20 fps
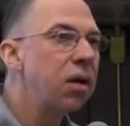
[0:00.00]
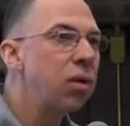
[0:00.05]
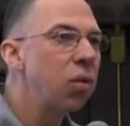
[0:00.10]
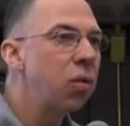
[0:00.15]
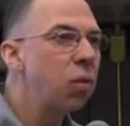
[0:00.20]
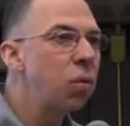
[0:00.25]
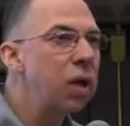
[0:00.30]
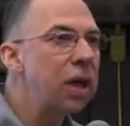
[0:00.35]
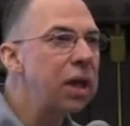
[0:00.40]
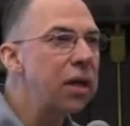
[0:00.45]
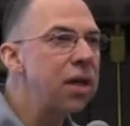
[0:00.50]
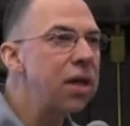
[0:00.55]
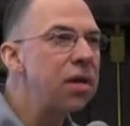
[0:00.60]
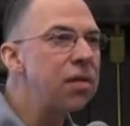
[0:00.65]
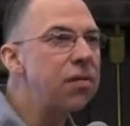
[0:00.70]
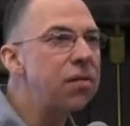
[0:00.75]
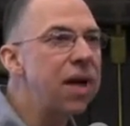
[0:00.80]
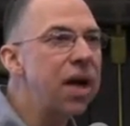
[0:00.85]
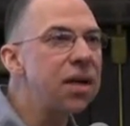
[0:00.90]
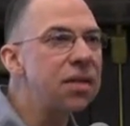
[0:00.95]
We
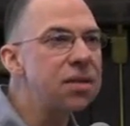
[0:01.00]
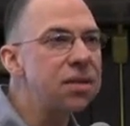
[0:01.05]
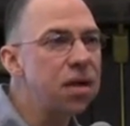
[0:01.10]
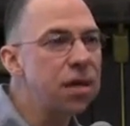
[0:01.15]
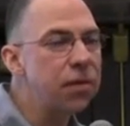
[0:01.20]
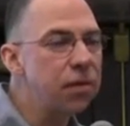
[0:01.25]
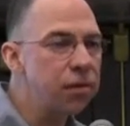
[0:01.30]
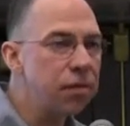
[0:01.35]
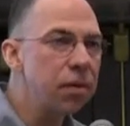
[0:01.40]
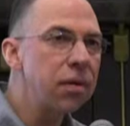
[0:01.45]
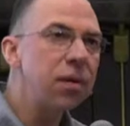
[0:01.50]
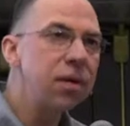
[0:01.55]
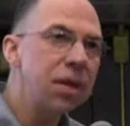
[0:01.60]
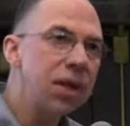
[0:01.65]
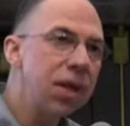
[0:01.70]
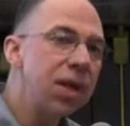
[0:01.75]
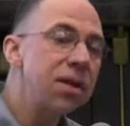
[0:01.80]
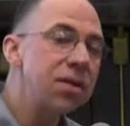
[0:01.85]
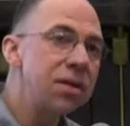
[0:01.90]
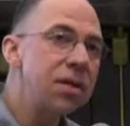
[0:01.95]
live as if,
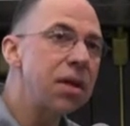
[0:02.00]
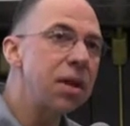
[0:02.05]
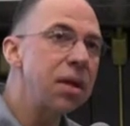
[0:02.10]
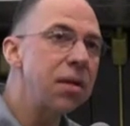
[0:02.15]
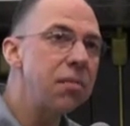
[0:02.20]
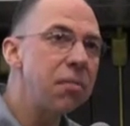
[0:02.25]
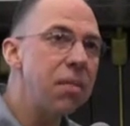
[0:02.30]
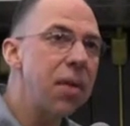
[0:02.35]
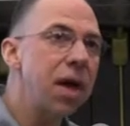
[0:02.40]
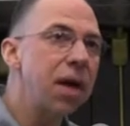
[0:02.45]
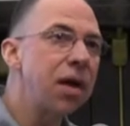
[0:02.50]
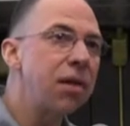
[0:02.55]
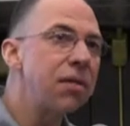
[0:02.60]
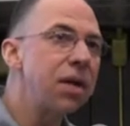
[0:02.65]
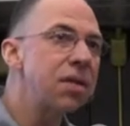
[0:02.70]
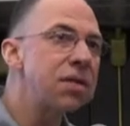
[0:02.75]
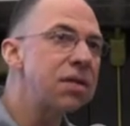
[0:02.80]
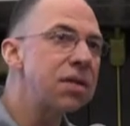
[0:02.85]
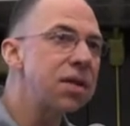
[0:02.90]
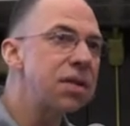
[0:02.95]
easily, many of
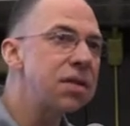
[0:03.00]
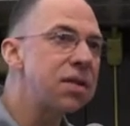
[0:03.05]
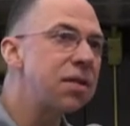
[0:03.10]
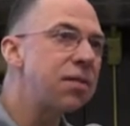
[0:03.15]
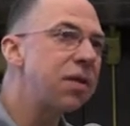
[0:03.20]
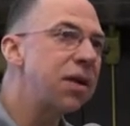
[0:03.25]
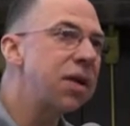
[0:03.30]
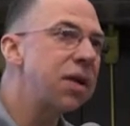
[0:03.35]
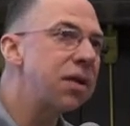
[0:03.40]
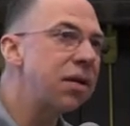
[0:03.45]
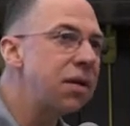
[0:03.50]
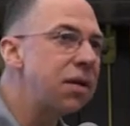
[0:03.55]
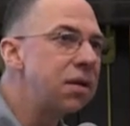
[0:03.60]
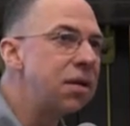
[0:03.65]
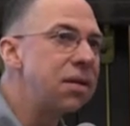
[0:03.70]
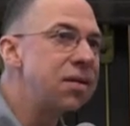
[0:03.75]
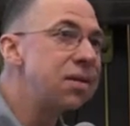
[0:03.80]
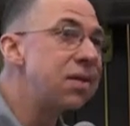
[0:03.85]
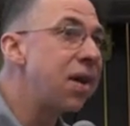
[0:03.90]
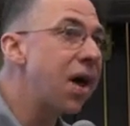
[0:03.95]
us, as if He
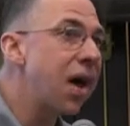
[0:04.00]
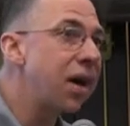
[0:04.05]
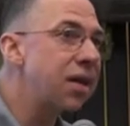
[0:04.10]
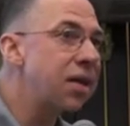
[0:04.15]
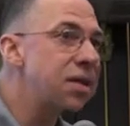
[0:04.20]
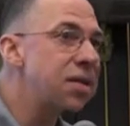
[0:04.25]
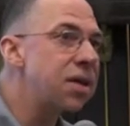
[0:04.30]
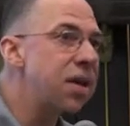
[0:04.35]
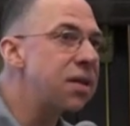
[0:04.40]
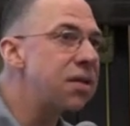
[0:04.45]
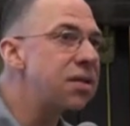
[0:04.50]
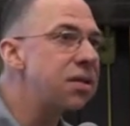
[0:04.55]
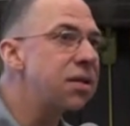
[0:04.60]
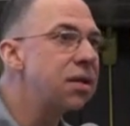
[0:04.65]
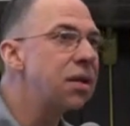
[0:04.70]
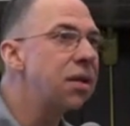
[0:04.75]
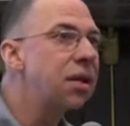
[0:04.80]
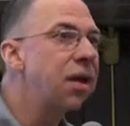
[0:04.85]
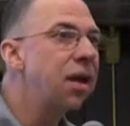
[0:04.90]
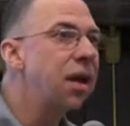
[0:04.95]
does not
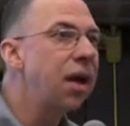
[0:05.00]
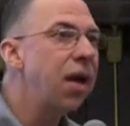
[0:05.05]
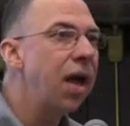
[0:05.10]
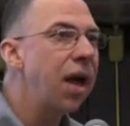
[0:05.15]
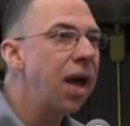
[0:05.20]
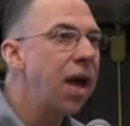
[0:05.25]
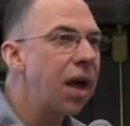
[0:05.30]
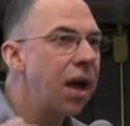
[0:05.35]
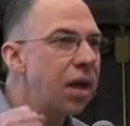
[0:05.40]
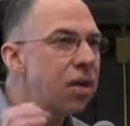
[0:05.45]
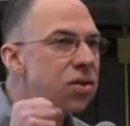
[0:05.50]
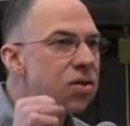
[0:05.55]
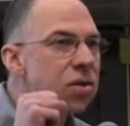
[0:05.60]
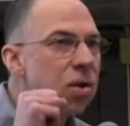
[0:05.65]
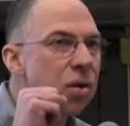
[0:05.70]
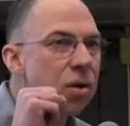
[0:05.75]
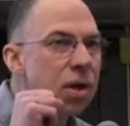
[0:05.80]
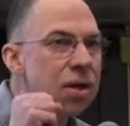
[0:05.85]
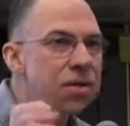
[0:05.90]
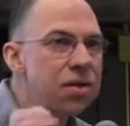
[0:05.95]
exist. And
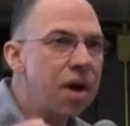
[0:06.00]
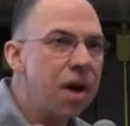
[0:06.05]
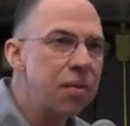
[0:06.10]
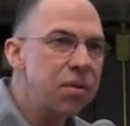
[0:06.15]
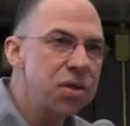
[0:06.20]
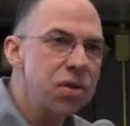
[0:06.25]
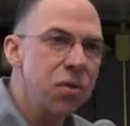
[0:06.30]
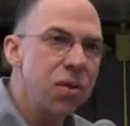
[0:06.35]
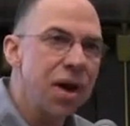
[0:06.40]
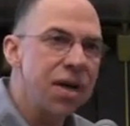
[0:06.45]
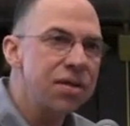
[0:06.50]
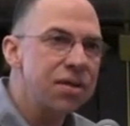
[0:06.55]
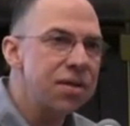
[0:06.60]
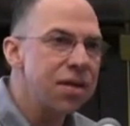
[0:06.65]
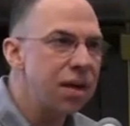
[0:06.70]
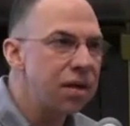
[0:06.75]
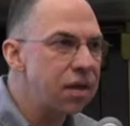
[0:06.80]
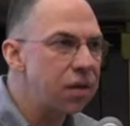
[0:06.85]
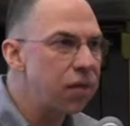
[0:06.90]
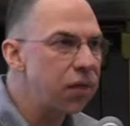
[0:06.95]
so it's up to us
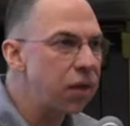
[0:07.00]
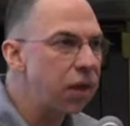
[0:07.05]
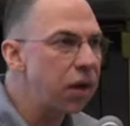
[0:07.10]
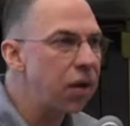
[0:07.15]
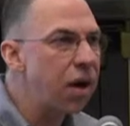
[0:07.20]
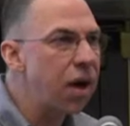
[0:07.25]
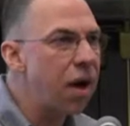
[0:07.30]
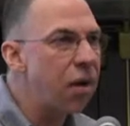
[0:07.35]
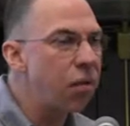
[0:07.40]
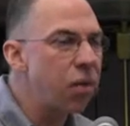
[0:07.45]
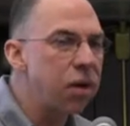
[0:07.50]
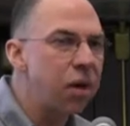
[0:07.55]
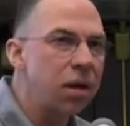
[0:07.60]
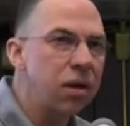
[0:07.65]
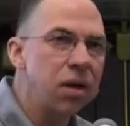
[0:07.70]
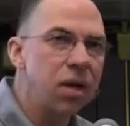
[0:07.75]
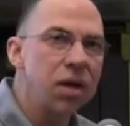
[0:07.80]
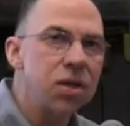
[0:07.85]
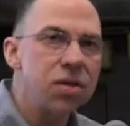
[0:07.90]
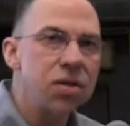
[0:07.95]
then to figure out what
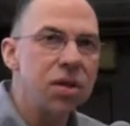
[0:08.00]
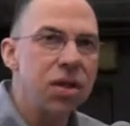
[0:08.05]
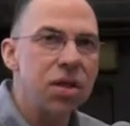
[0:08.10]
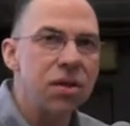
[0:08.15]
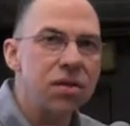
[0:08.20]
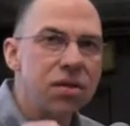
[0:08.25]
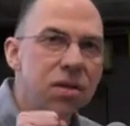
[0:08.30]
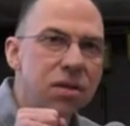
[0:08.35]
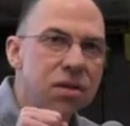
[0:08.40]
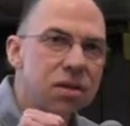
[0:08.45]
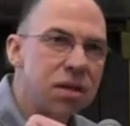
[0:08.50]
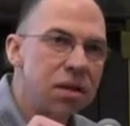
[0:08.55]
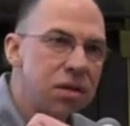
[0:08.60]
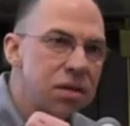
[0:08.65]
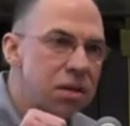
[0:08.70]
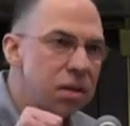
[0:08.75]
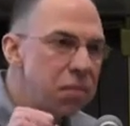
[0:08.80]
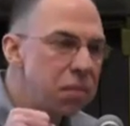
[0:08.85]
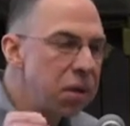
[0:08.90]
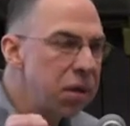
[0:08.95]
our niche is and
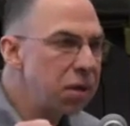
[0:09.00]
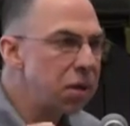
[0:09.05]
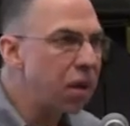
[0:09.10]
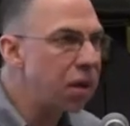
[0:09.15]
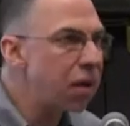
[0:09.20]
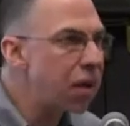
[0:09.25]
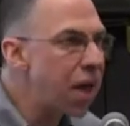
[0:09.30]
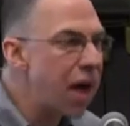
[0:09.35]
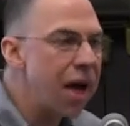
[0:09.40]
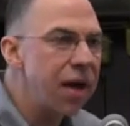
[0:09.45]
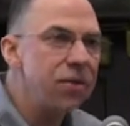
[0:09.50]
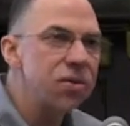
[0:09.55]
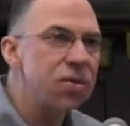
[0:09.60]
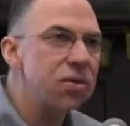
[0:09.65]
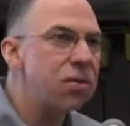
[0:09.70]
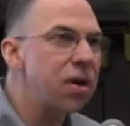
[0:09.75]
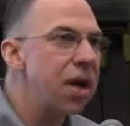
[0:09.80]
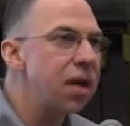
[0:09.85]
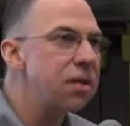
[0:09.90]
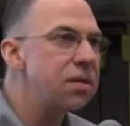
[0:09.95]
to build our
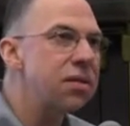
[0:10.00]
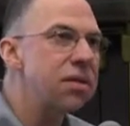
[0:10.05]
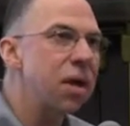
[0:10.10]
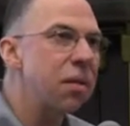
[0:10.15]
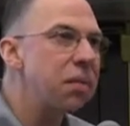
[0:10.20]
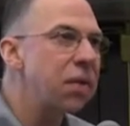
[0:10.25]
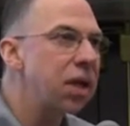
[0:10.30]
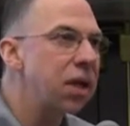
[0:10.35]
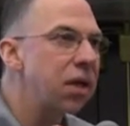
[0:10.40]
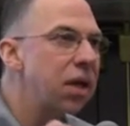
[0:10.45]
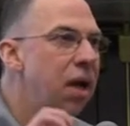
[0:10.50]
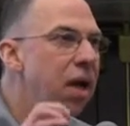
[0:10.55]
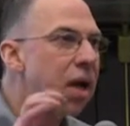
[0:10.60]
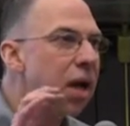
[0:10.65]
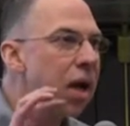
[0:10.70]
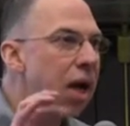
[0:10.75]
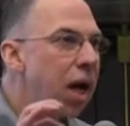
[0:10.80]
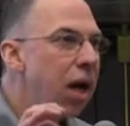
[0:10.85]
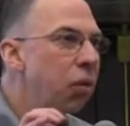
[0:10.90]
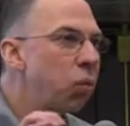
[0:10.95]
lives around something,
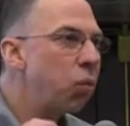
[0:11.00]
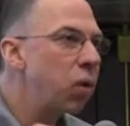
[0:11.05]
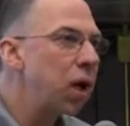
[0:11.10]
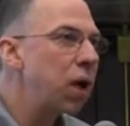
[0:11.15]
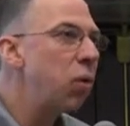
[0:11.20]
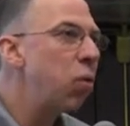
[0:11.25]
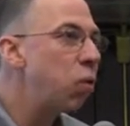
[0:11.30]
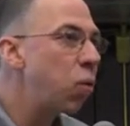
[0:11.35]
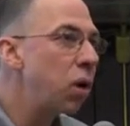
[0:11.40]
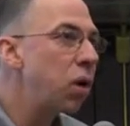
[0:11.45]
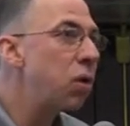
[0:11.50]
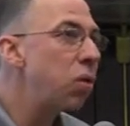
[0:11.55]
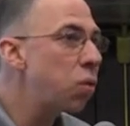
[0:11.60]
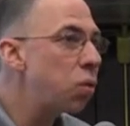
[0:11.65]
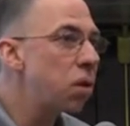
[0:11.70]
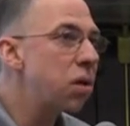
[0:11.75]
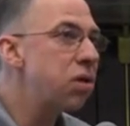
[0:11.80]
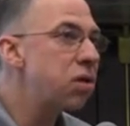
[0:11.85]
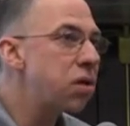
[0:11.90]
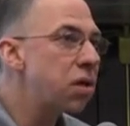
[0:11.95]
and we
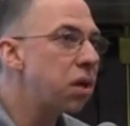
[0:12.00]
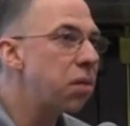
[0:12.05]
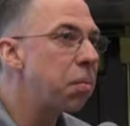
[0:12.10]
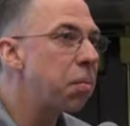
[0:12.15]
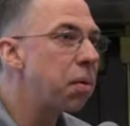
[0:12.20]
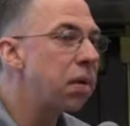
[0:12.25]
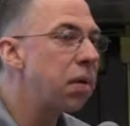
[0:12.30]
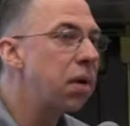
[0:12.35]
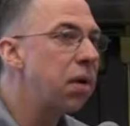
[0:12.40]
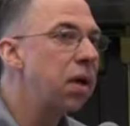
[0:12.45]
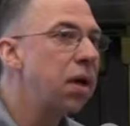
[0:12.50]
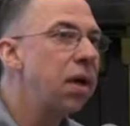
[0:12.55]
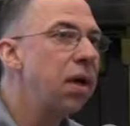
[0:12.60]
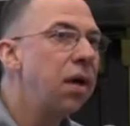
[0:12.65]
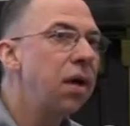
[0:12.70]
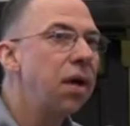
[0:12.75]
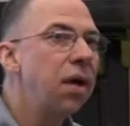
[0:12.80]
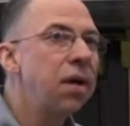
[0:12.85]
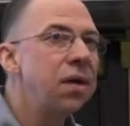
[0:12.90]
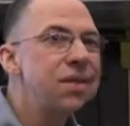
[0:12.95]
will worship.
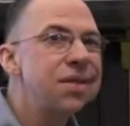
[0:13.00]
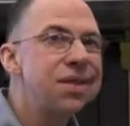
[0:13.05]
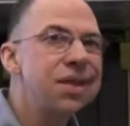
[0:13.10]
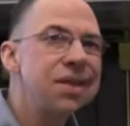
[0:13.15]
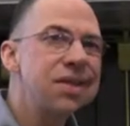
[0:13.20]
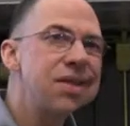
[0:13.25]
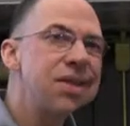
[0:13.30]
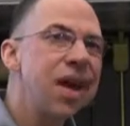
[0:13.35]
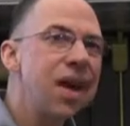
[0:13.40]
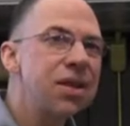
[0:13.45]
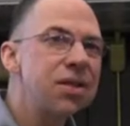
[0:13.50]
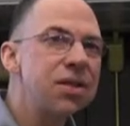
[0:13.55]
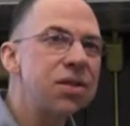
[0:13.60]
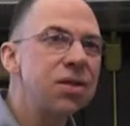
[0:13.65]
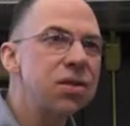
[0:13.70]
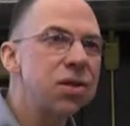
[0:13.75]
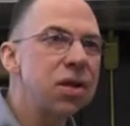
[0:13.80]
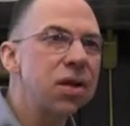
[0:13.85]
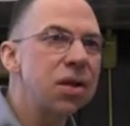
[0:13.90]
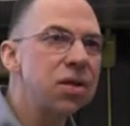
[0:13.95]
Success
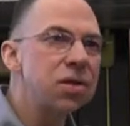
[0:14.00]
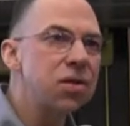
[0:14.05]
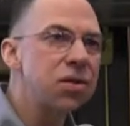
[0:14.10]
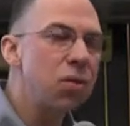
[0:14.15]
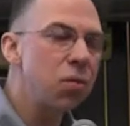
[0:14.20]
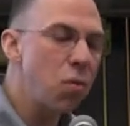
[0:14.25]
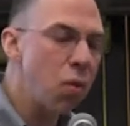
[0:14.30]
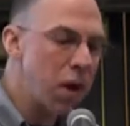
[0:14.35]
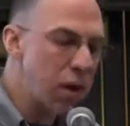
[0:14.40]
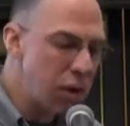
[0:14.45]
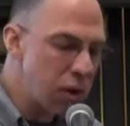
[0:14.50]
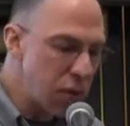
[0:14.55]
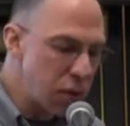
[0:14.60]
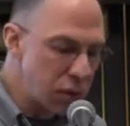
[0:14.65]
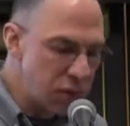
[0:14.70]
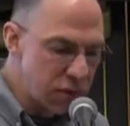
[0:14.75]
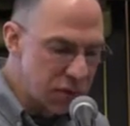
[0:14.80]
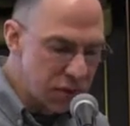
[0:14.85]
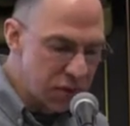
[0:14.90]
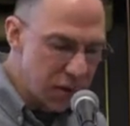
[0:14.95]
is one of
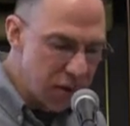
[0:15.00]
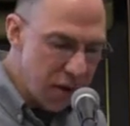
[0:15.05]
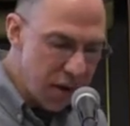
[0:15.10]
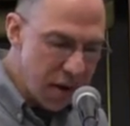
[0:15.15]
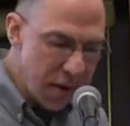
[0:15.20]
those,